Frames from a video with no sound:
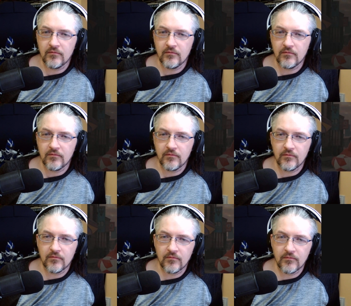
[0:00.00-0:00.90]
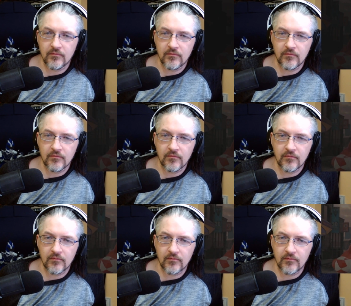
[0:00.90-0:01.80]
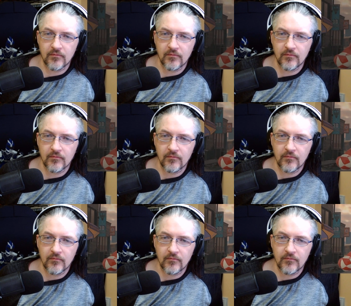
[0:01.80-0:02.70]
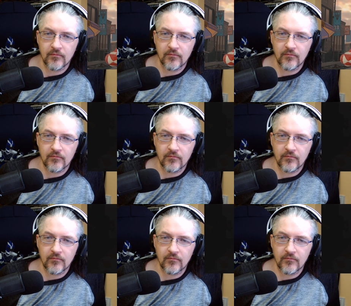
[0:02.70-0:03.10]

[no speech]